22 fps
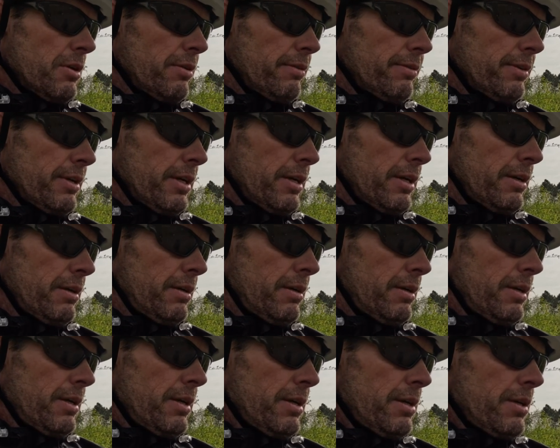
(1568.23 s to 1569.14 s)
of, uh,
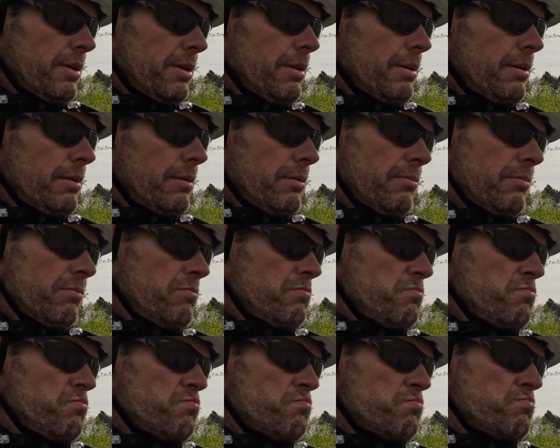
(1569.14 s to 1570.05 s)

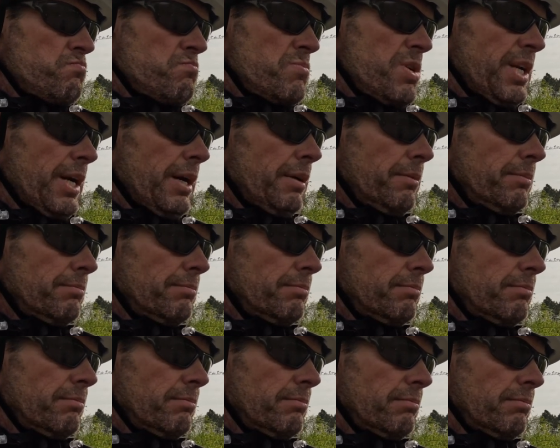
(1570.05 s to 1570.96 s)
you know,
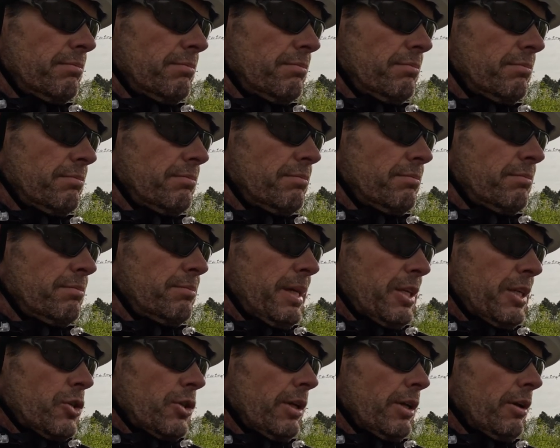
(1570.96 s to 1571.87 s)

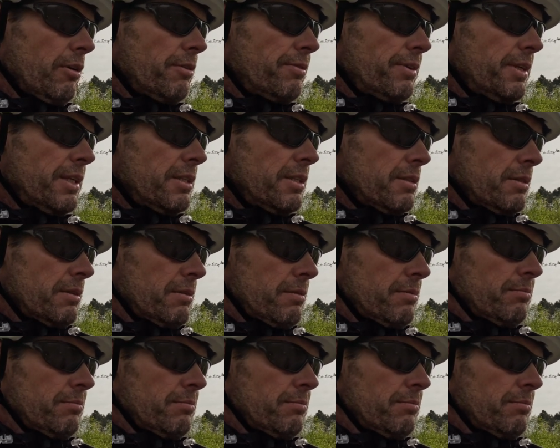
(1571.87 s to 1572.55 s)
battery life in it.